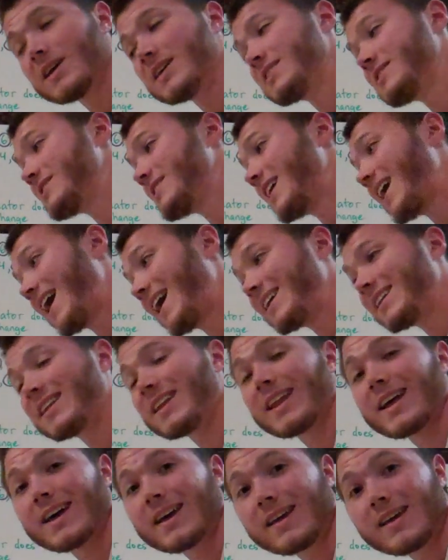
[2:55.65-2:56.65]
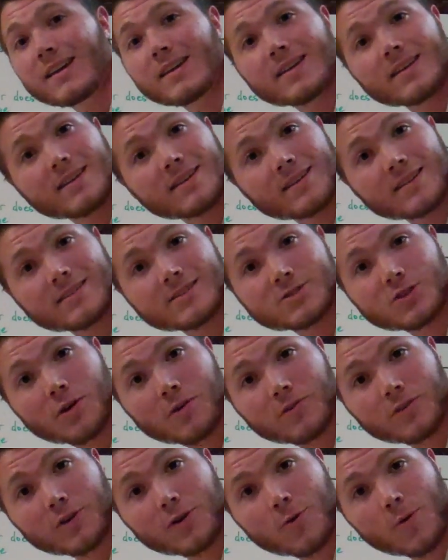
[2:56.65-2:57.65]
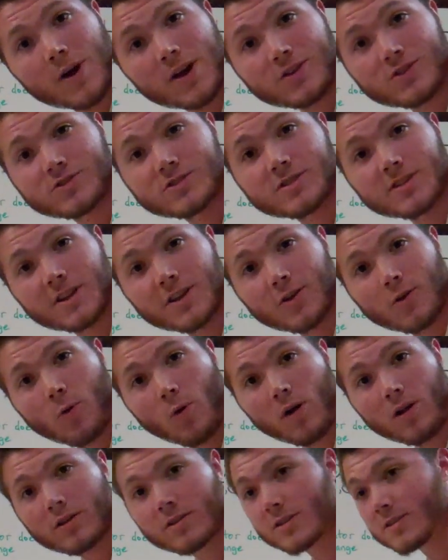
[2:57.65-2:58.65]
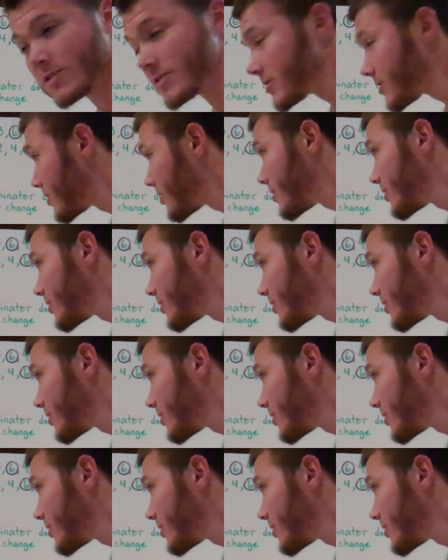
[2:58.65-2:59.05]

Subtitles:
It's kind of like solving equations and inequalities.